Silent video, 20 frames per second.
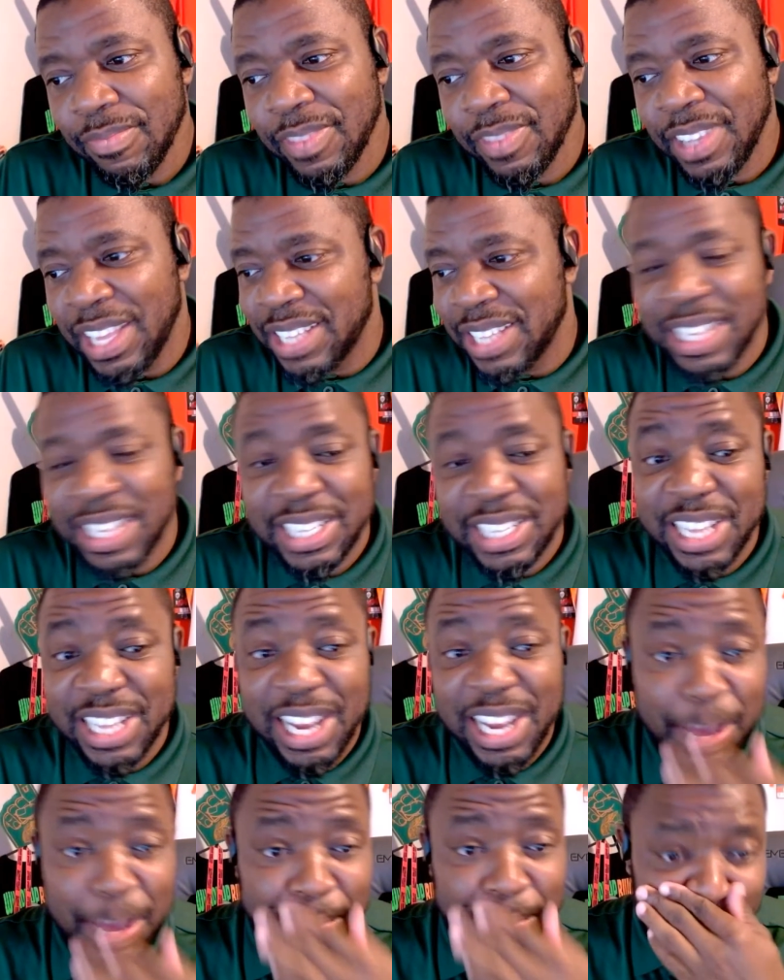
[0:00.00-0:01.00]
that's
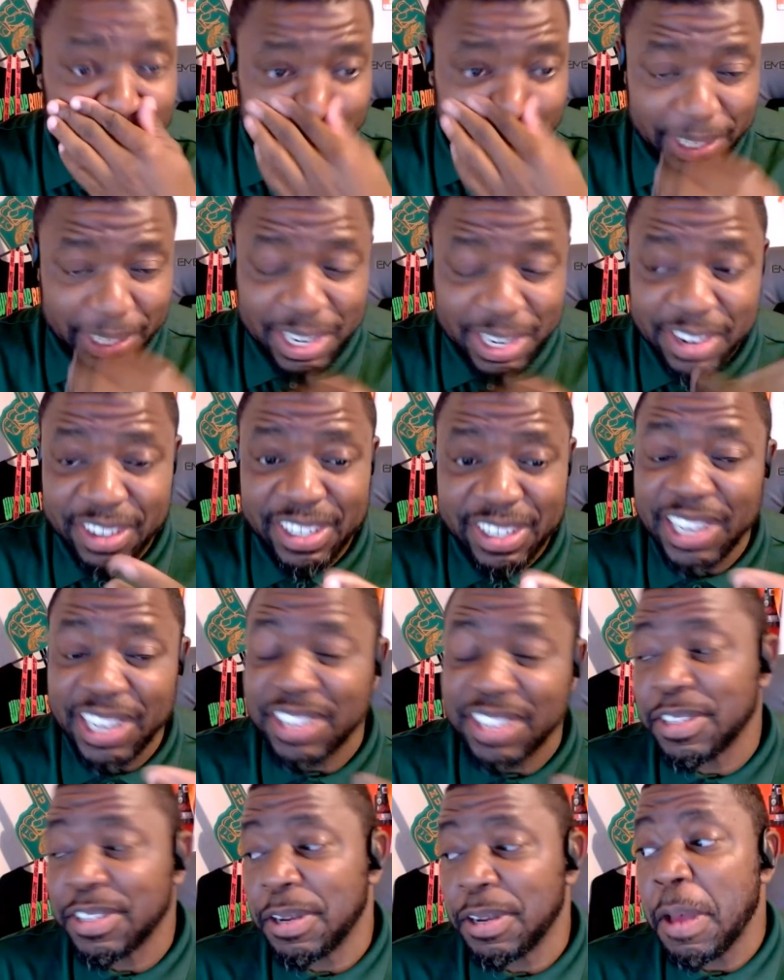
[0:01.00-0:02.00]
not happening here
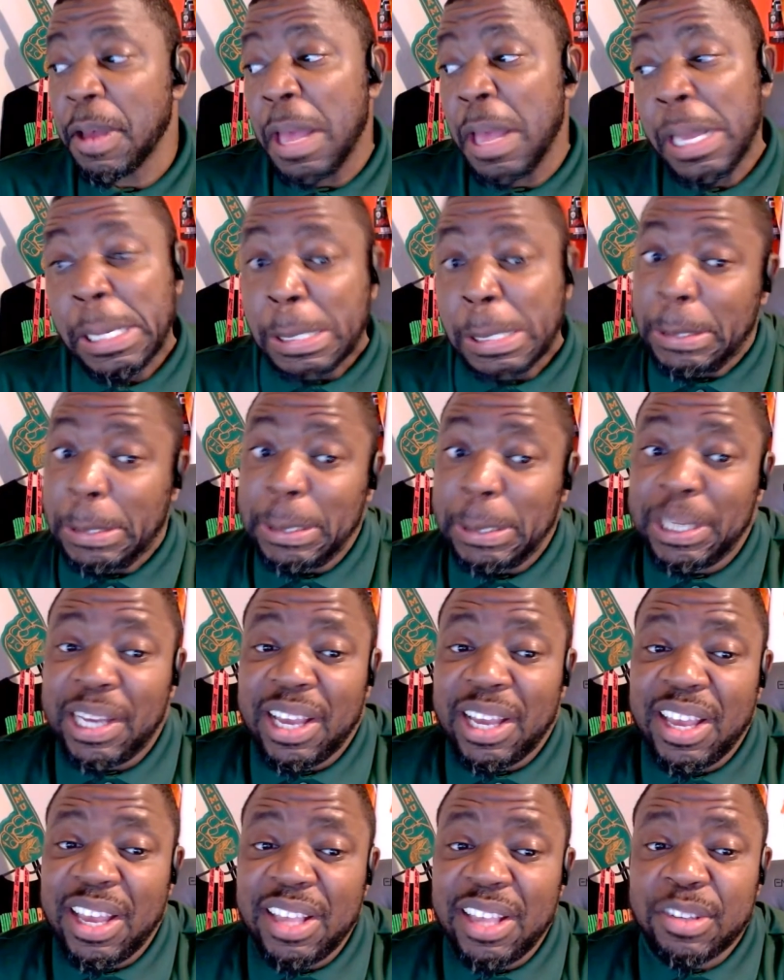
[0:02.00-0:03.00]
today. So
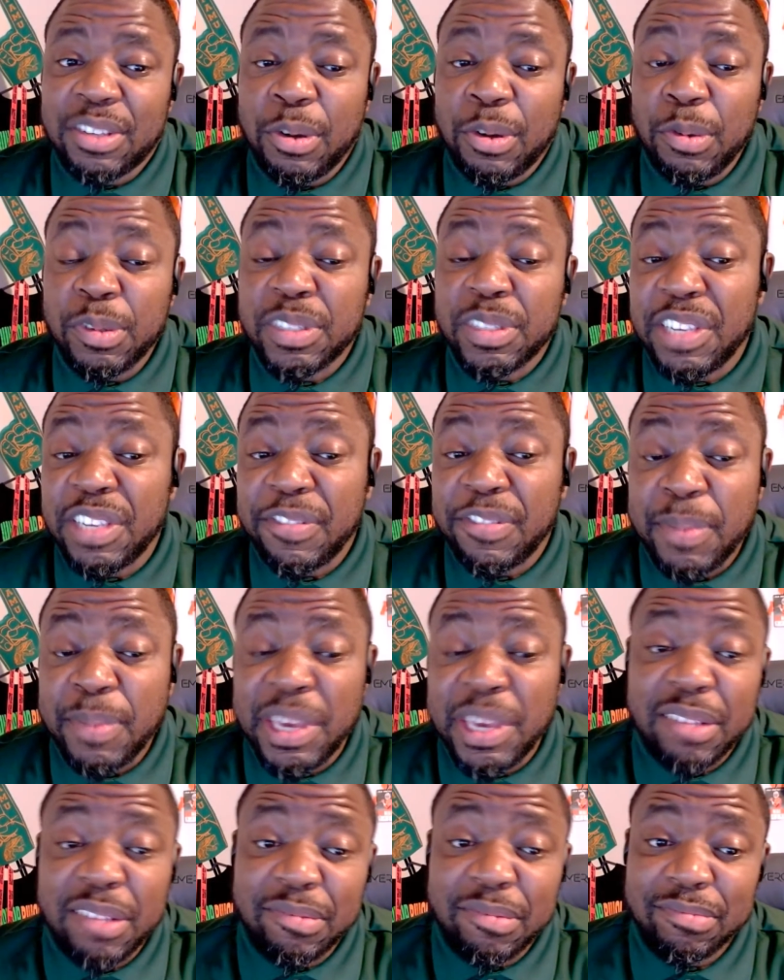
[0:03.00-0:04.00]
it's cool to see for
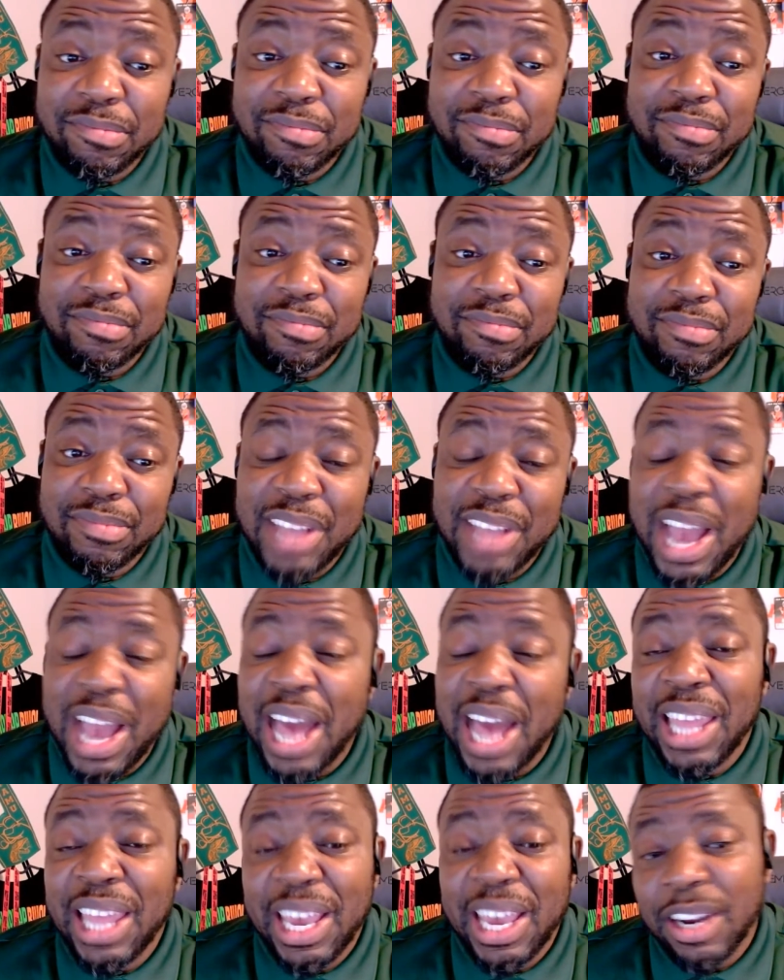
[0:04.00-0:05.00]
me.
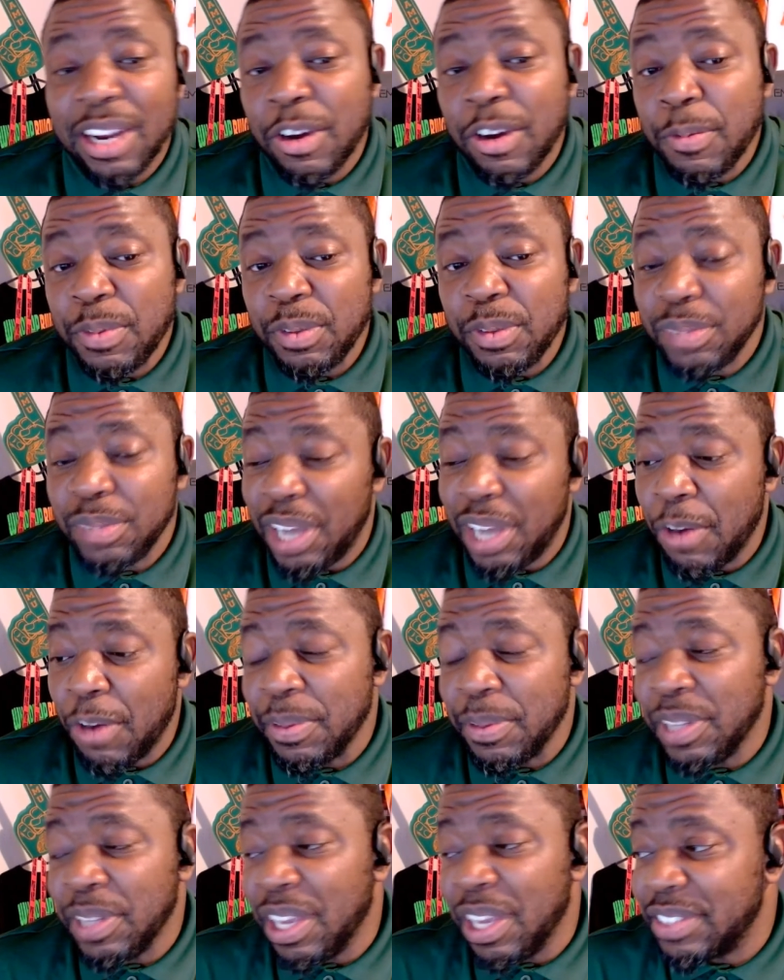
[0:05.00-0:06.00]
I like it. I hope you
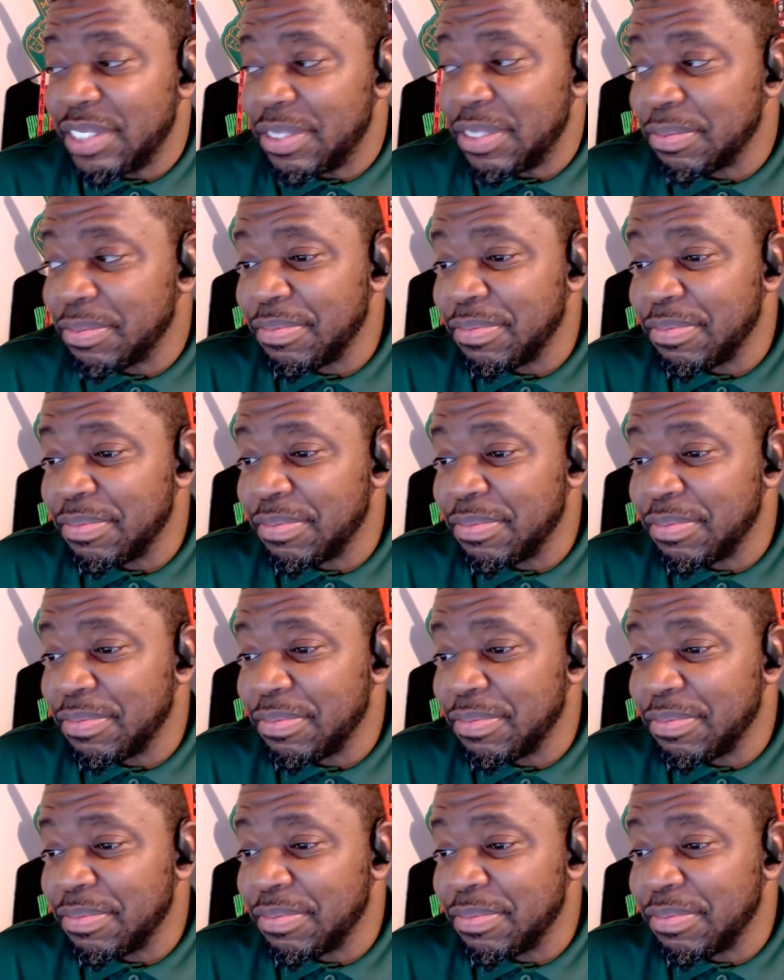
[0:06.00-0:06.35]
love it.